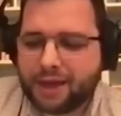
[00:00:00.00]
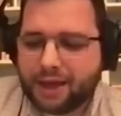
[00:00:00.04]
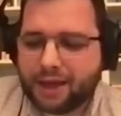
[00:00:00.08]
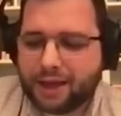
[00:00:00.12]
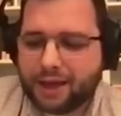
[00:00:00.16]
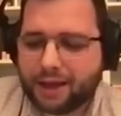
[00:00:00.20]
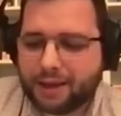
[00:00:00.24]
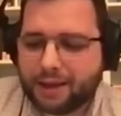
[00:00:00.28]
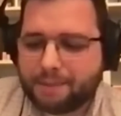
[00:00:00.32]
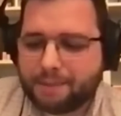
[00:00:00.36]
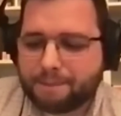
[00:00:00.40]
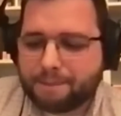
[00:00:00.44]

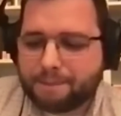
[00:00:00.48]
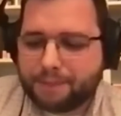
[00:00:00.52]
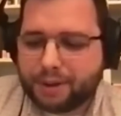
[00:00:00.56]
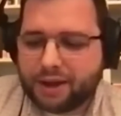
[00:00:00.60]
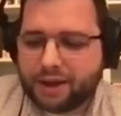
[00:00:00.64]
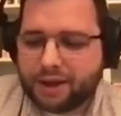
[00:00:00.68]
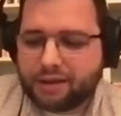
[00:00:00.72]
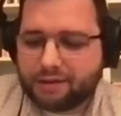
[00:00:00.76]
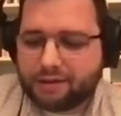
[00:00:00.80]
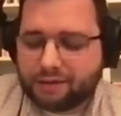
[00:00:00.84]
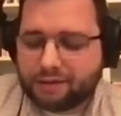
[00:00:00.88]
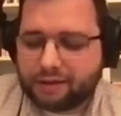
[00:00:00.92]
Um,
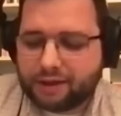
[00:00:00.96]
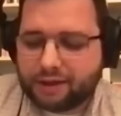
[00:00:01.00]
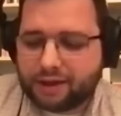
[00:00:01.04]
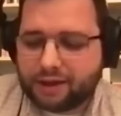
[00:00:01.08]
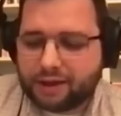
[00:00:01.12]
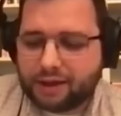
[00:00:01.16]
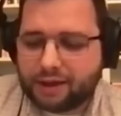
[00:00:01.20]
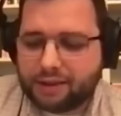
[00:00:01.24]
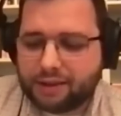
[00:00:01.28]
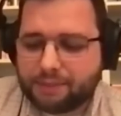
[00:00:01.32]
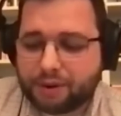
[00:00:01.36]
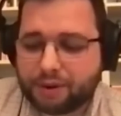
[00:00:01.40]
but
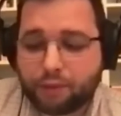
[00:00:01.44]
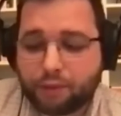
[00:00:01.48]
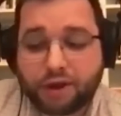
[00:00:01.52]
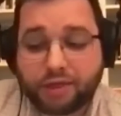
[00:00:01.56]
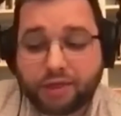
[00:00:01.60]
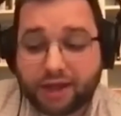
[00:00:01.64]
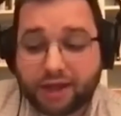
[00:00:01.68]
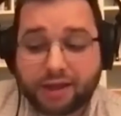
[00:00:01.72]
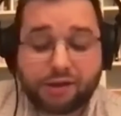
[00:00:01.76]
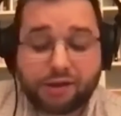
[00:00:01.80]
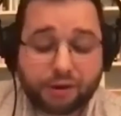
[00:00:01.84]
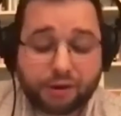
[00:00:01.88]
uh, but one
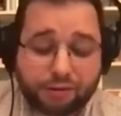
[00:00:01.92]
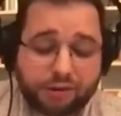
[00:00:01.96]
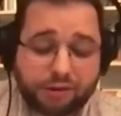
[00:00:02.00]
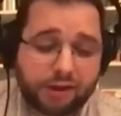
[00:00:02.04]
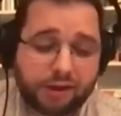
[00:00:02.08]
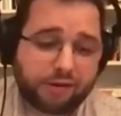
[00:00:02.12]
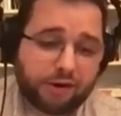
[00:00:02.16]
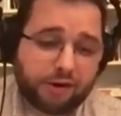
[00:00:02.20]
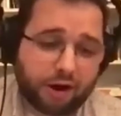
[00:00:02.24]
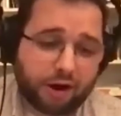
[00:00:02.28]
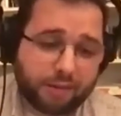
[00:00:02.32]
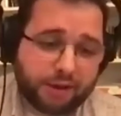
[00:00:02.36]
thing I don't
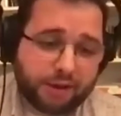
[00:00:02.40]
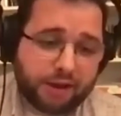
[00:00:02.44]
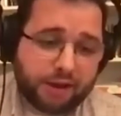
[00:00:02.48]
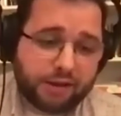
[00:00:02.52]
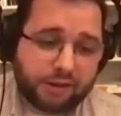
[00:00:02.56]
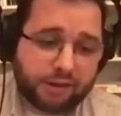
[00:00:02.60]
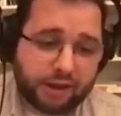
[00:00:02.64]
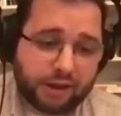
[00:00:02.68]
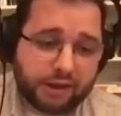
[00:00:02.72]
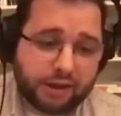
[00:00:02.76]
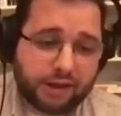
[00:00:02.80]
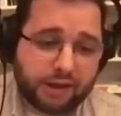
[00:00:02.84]
think Darby
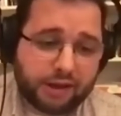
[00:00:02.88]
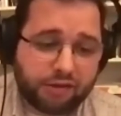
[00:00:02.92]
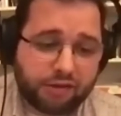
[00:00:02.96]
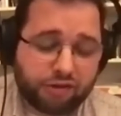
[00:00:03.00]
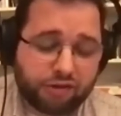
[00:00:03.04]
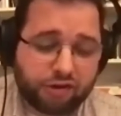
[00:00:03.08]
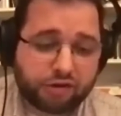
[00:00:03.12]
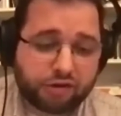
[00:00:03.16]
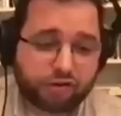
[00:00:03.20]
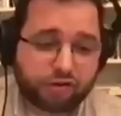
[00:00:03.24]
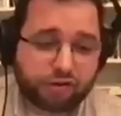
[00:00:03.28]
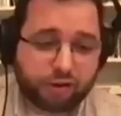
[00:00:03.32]
did is
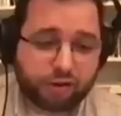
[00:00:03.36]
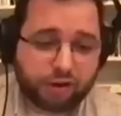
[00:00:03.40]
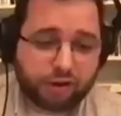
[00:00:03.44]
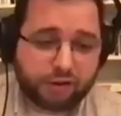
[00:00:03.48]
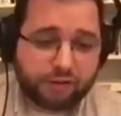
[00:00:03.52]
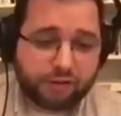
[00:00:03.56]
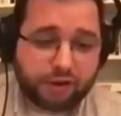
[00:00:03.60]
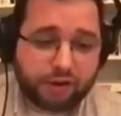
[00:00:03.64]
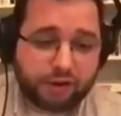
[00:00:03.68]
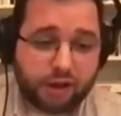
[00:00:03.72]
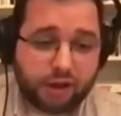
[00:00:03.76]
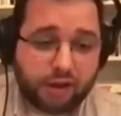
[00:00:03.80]
just sort
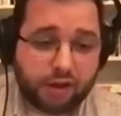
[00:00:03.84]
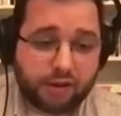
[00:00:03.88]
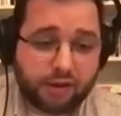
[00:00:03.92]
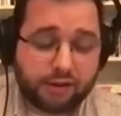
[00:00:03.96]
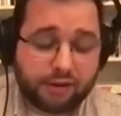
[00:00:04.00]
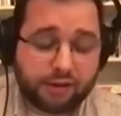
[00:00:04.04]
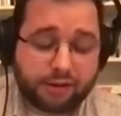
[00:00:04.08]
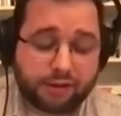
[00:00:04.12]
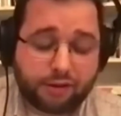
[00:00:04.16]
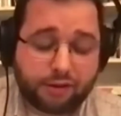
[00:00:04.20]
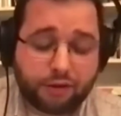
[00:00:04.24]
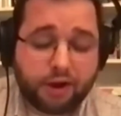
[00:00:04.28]
of
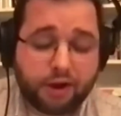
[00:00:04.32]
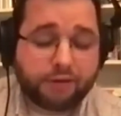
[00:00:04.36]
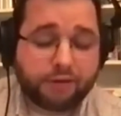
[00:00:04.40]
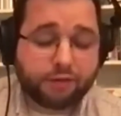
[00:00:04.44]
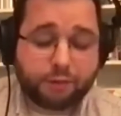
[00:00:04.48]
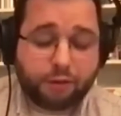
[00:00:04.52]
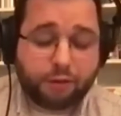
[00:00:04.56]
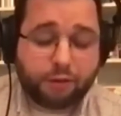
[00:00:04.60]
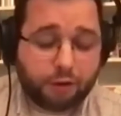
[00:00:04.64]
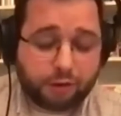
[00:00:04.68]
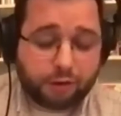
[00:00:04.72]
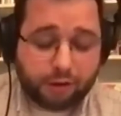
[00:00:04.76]
create
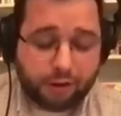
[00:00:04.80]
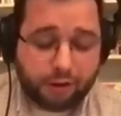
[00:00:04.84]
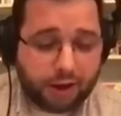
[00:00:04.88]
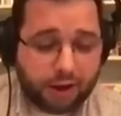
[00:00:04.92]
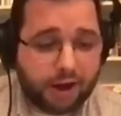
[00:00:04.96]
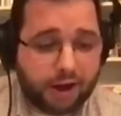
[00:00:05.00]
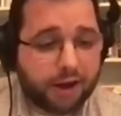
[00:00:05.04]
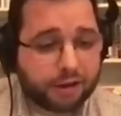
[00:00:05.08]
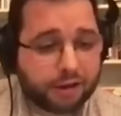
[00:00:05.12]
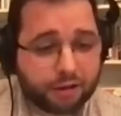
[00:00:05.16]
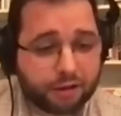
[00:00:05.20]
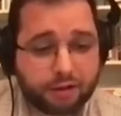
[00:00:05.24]
from whole
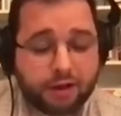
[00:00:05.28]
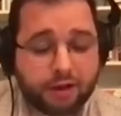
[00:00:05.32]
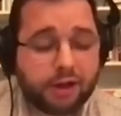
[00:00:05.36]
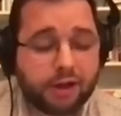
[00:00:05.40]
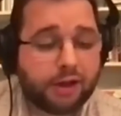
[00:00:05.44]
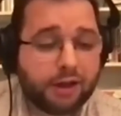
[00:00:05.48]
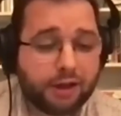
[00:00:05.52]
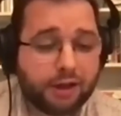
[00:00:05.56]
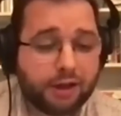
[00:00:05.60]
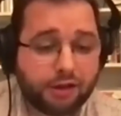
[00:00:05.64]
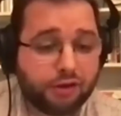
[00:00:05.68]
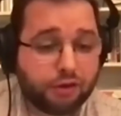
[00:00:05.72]
cloth
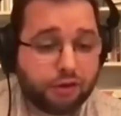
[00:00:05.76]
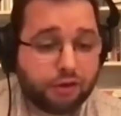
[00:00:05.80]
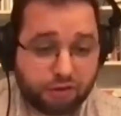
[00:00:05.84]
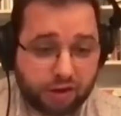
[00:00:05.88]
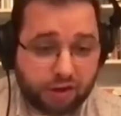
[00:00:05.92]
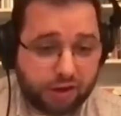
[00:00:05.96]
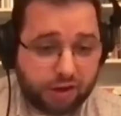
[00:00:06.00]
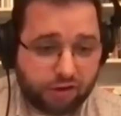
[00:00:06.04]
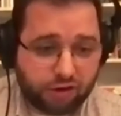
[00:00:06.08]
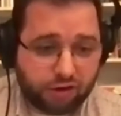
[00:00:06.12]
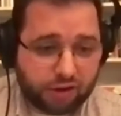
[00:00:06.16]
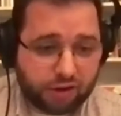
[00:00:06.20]
new
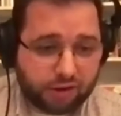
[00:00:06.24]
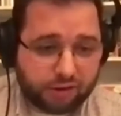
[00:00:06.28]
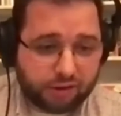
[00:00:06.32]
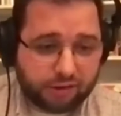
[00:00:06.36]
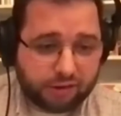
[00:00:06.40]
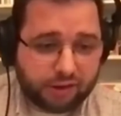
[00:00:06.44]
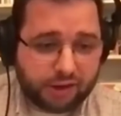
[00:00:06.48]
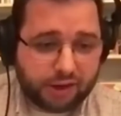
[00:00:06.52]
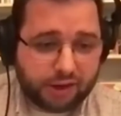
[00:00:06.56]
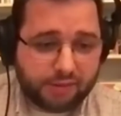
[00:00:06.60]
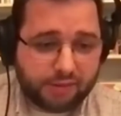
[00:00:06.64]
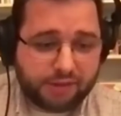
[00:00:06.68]

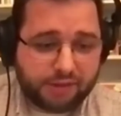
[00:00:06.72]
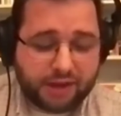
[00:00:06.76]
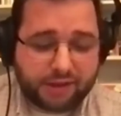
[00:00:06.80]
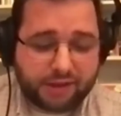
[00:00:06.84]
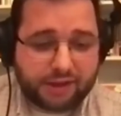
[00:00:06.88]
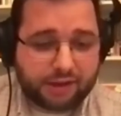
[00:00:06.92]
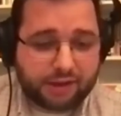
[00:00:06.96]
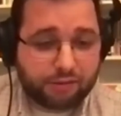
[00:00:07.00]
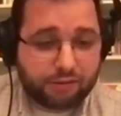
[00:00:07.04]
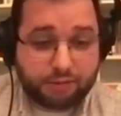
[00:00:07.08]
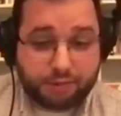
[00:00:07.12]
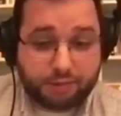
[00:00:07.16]
teachings. Um,
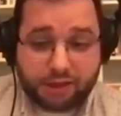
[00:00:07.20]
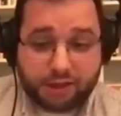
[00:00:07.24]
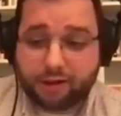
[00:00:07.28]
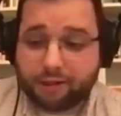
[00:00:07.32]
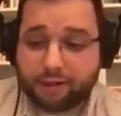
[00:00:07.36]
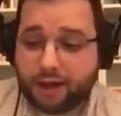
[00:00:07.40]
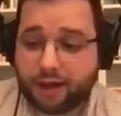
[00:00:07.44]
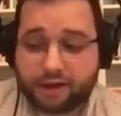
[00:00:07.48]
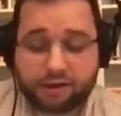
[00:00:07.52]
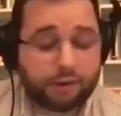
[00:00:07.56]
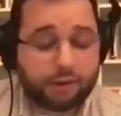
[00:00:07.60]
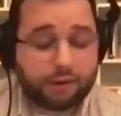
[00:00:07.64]
that that would be a
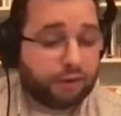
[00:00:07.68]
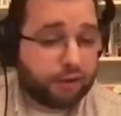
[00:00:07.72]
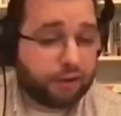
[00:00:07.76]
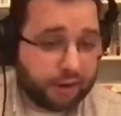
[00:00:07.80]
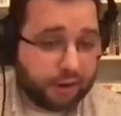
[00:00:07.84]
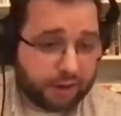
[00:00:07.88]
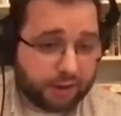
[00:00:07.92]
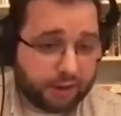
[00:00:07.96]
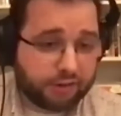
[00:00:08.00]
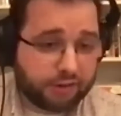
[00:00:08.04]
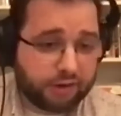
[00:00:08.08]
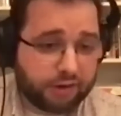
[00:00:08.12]
lot to
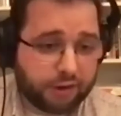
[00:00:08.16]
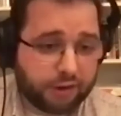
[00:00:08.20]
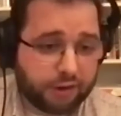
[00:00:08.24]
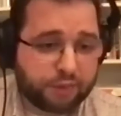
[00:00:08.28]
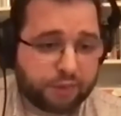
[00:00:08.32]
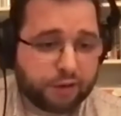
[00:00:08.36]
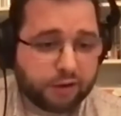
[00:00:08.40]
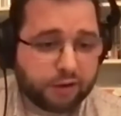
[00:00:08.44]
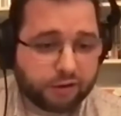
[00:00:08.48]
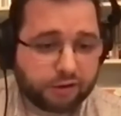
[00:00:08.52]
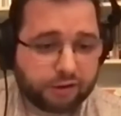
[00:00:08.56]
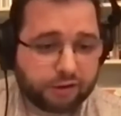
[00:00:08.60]
put on a single
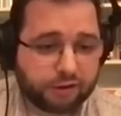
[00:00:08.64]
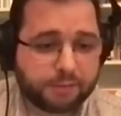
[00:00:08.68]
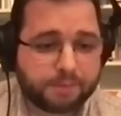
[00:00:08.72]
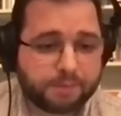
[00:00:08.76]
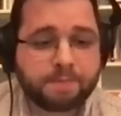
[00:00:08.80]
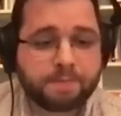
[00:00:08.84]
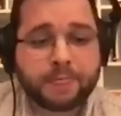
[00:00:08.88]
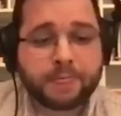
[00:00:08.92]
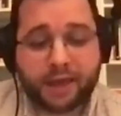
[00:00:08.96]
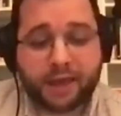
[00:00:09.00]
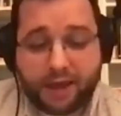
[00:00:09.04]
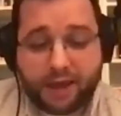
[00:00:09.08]

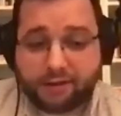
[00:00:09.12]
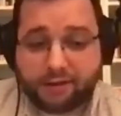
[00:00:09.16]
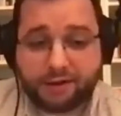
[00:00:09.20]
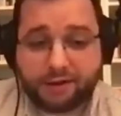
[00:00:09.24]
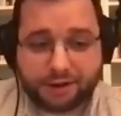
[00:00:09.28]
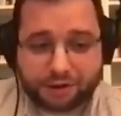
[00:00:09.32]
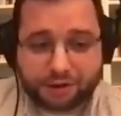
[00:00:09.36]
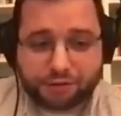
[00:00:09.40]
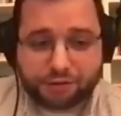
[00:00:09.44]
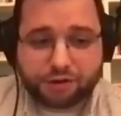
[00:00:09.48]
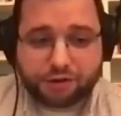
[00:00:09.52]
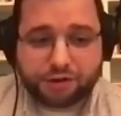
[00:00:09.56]
person.
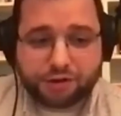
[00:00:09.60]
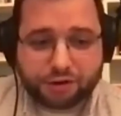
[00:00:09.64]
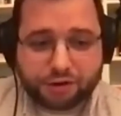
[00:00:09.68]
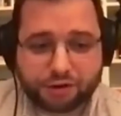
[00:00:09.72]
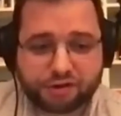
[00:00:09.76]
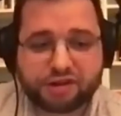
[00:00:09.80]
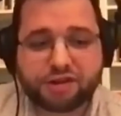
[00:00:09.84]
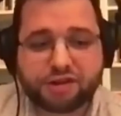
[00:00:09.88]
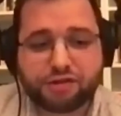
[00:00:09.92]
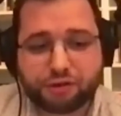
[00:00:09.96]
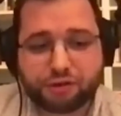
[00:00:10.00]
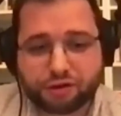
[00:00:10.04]
1800
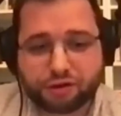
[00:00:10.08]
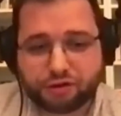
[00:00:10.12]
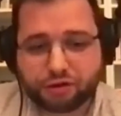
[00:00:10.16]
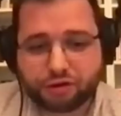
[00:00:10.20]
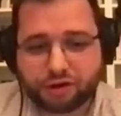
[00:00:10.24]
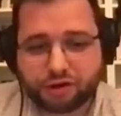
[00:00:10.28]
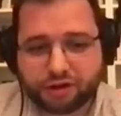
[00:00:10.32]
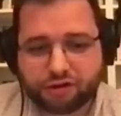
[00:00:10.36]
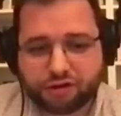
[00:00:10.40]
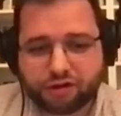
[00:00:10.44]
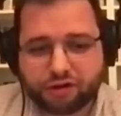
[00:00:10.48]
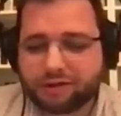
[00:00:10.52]
years into a
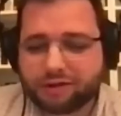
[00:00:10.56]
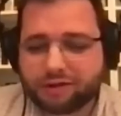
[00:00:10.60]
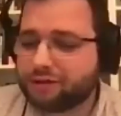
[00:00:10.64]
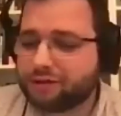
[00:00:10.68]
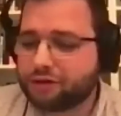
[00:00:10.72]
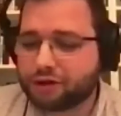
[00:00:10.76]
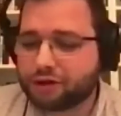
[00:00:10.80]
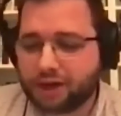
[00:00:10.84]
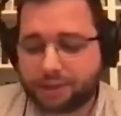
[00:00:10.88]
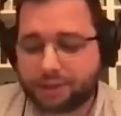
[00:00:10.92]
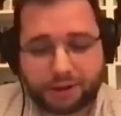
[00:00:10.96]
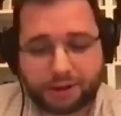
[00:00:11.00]
tradition
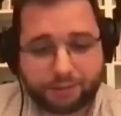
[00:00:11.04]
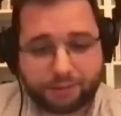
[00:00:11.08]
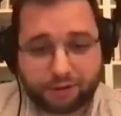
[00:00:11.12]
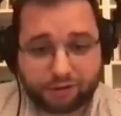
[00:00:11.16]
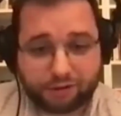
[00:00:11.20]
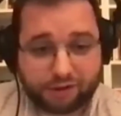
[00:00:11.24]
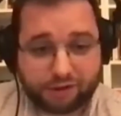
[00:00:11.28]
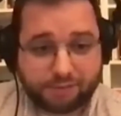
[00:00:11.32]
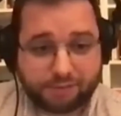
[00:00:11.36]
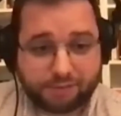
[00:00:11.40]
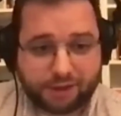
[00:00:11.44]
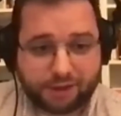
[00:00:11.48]
to come up with
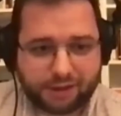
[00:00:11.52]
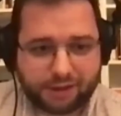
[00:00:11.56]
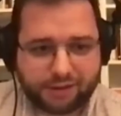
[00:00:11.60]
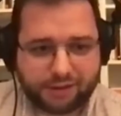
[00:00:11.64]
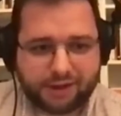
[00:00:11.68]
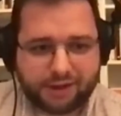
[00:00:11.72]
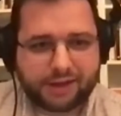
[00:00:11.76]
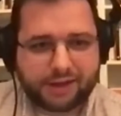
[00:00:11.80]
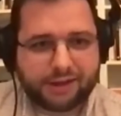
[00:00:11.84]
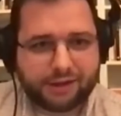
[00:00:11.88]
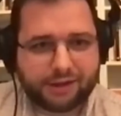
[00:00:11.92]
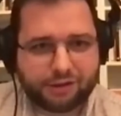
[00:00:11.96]
something
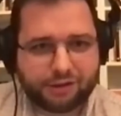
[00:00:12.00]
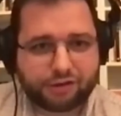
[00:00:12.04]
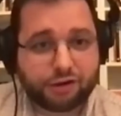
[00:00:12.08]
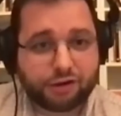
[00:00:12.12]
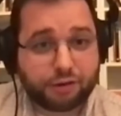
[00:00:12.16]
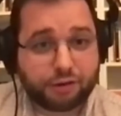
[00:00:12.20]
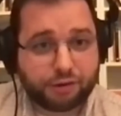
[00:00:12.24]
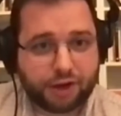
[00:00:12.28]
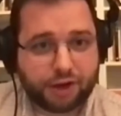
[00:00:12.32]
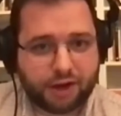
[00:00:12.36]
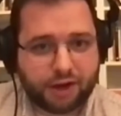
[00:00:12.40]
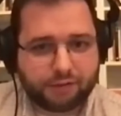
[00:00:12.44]
that is
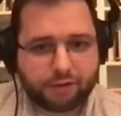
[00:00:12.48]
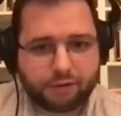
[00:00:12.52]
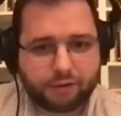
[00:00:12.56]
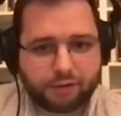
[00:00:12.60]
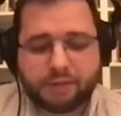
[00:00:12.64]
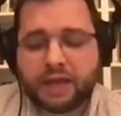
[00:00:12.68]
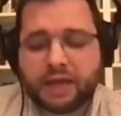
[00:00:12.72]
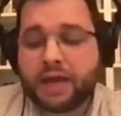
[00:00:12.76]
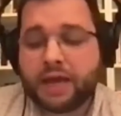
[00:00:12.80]
so novel.